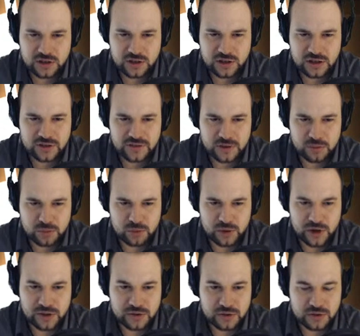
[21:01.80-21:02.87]
Your loving
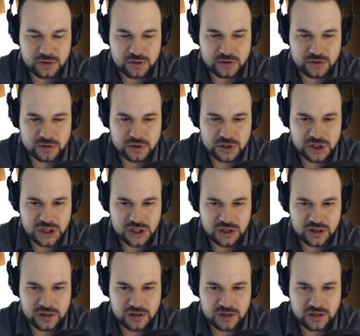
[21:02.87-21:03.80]
brother, G.